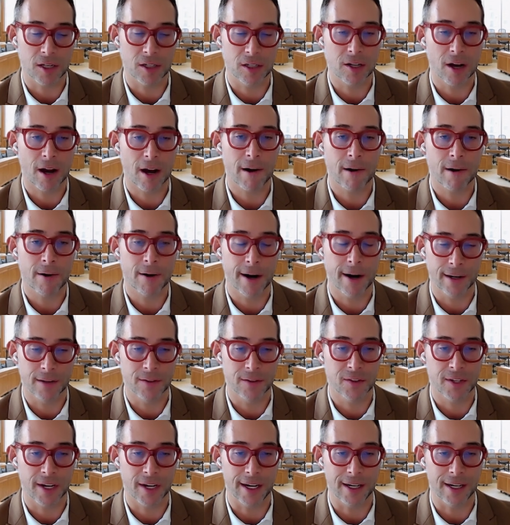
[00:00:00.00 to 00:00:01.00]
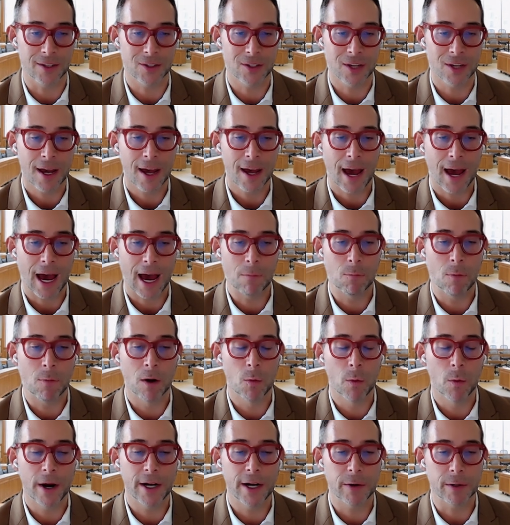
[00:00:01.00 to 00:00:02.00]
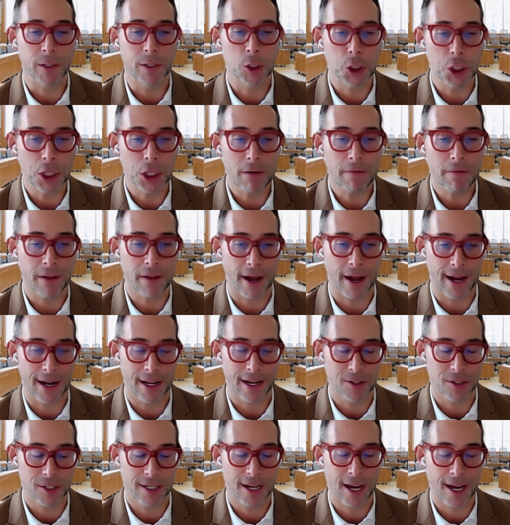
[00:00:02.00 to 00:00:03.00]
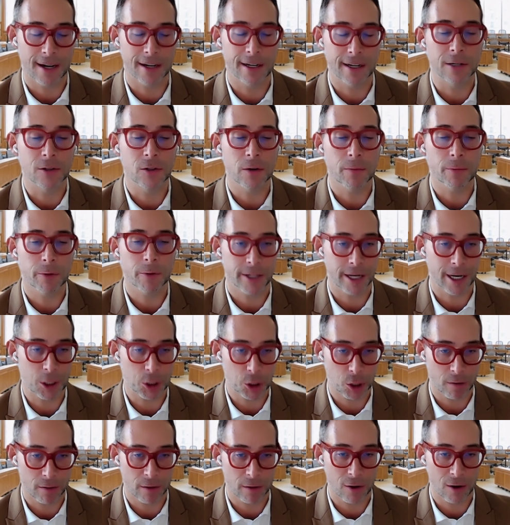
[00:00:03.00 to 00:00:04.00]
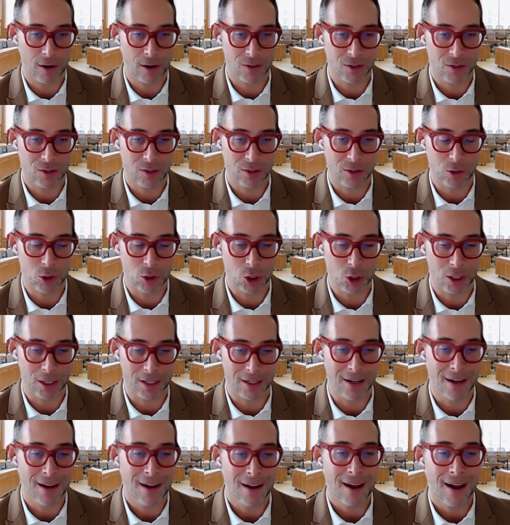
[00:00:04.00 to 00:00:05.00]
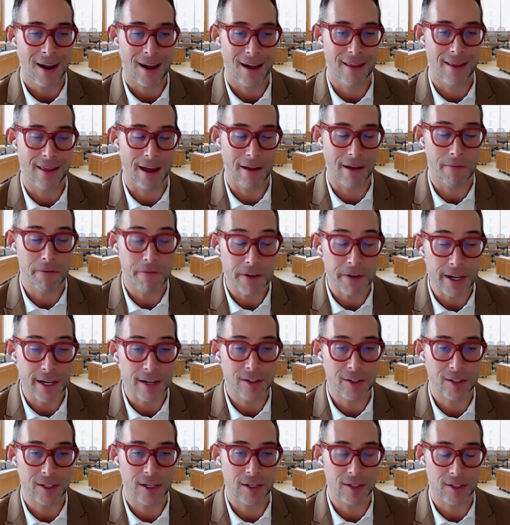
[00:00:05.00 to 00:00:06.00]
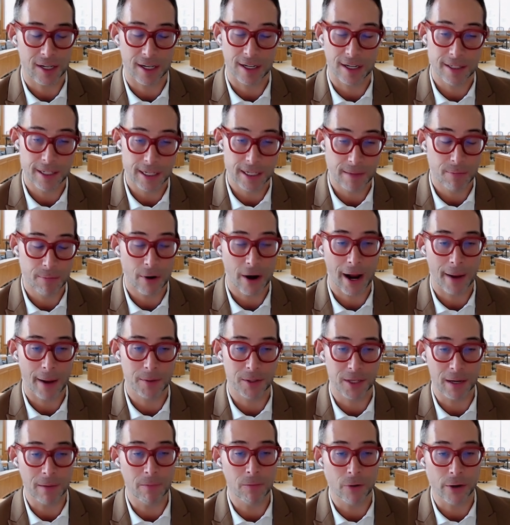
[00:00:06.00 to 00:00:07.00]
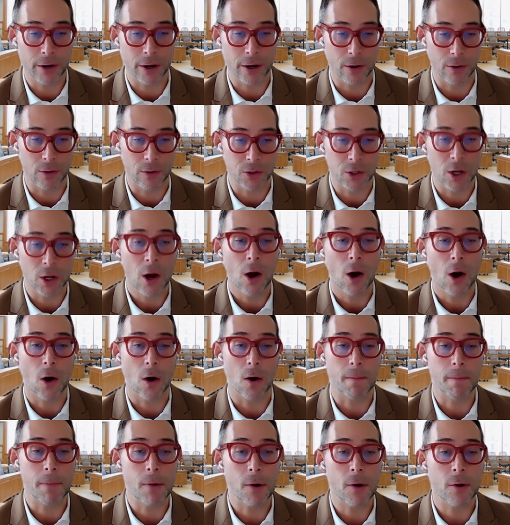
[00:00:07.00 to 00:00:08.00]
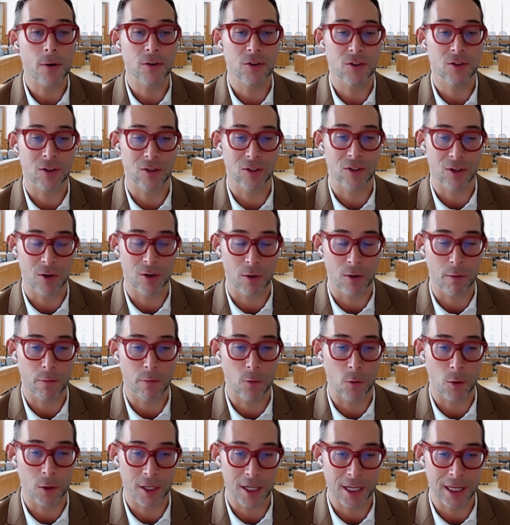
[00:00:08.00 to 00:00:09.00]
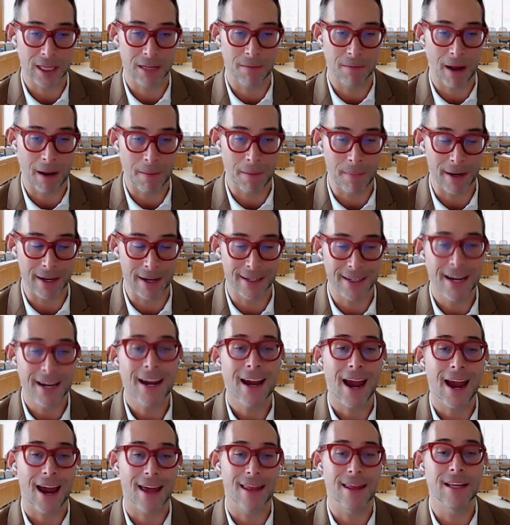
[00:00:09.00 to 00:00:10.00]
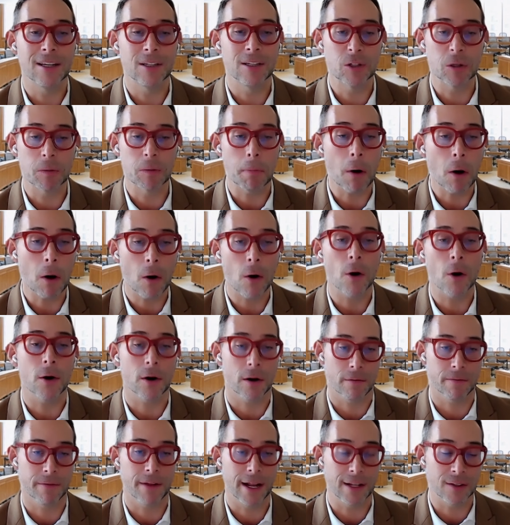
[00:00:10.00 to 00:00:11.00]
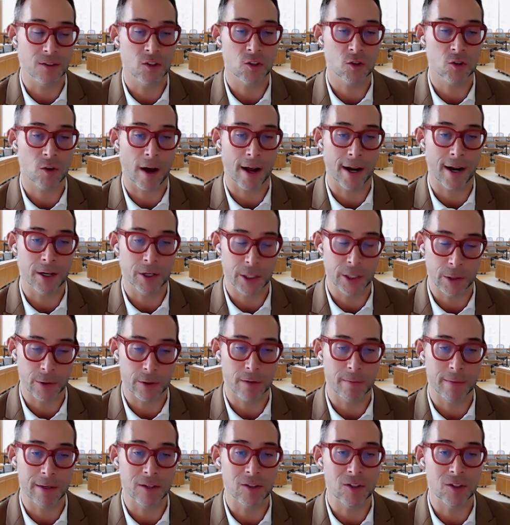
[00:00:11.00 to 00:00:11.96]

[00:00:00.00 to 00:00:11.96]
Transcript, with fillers: the entire United States and one way to achieve that is to get an interpretation of the Constitution mm-hmm. that fetuses and indeed perhaps embryos are persons under the 14th Amendment. And this is a part of that strategy or could